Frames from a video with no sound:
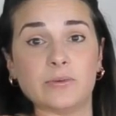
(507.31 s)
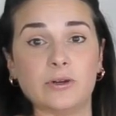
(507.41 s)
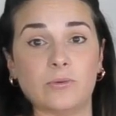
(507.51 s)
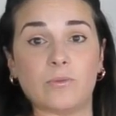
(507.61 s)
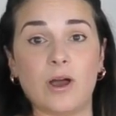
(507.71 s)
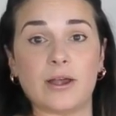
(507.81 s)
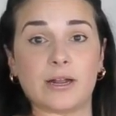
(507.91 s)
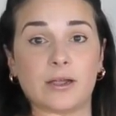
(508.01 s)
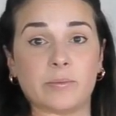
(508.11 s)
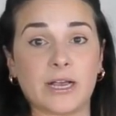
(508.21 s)
We don't want an
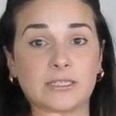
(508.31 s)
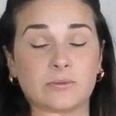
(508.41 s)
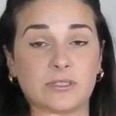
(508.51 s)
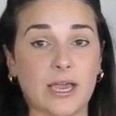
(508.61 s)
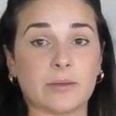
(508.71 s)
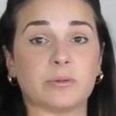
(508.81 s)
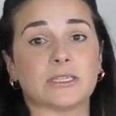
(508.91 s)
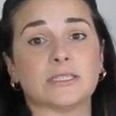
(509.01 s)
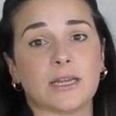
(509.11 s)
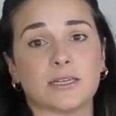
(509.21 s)
arabesque with
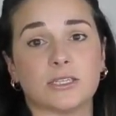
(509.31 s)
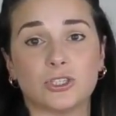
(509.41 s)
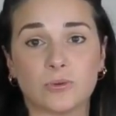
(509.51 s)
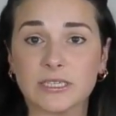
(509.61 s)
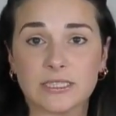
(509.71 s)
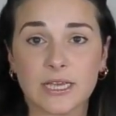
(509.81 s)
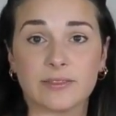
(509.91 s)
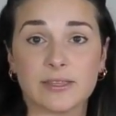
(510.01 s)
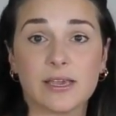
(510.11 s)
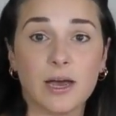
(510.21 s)
hyperextended joints at the